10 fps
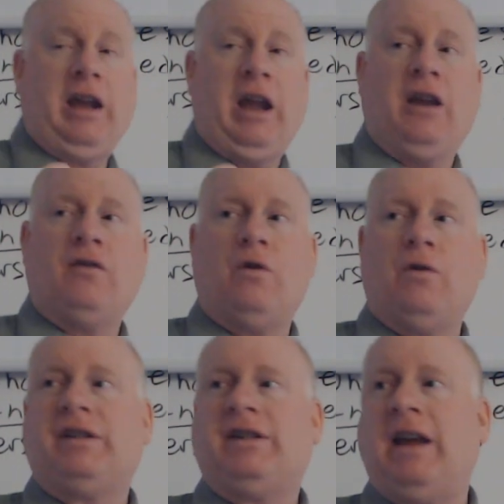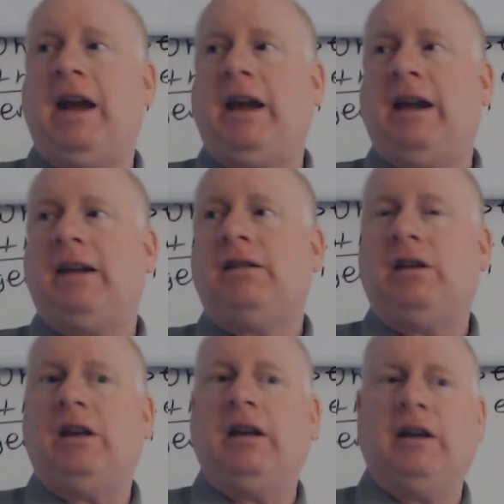and or say
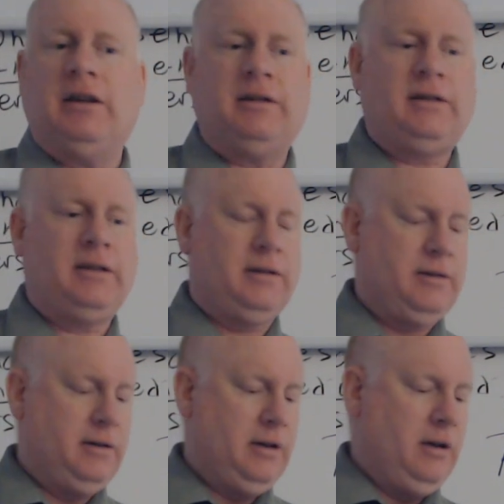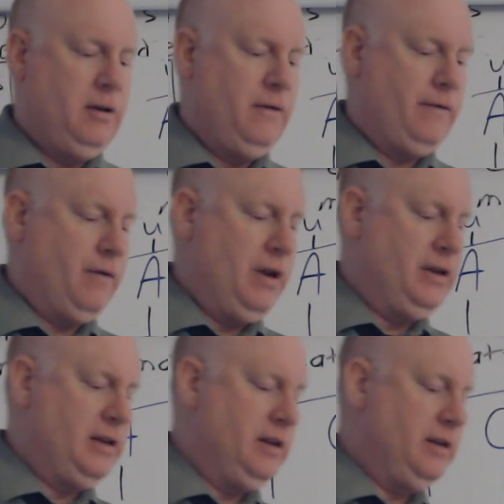is, for
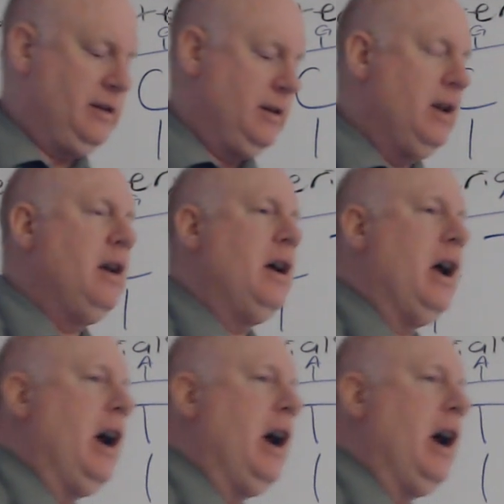instance, how